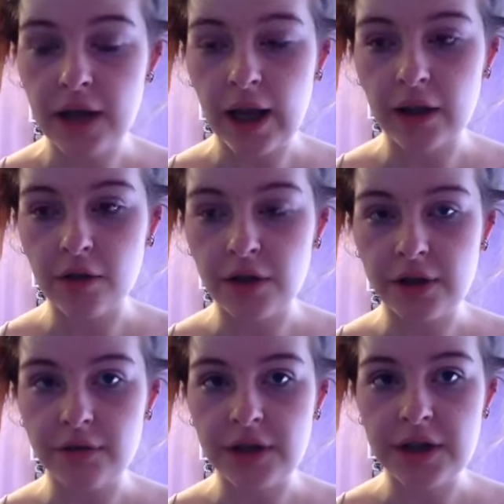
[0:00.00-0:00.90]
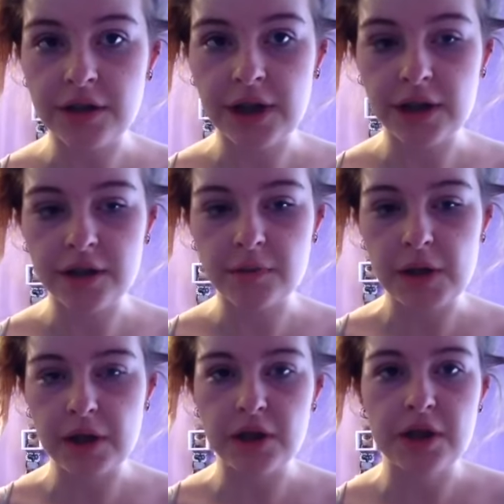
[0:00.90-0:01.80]
I got given these things
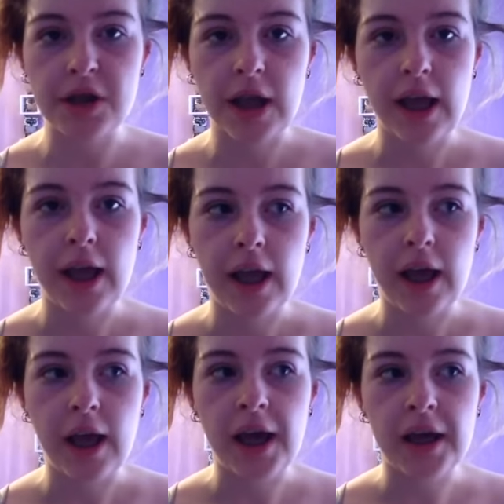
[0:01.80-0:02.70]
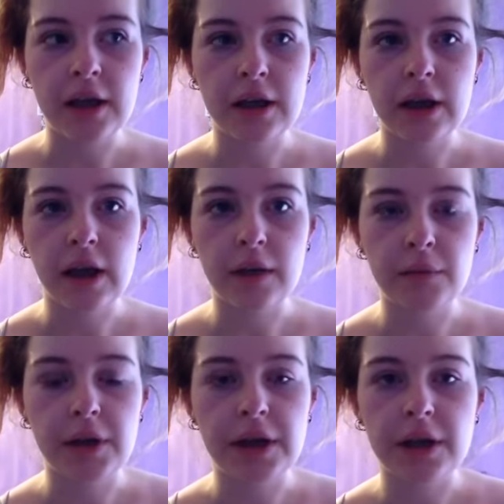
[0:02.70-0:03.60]
because I am
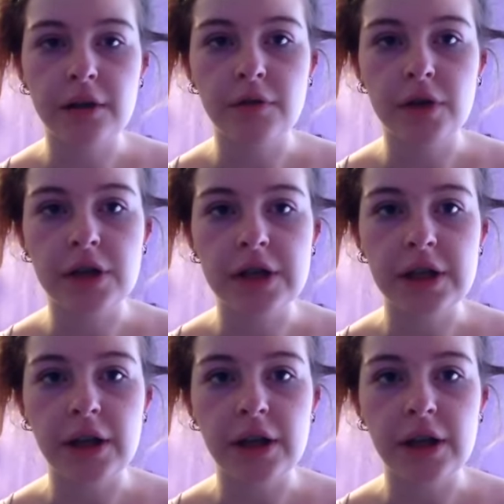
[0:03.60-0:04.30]
like, volunteer.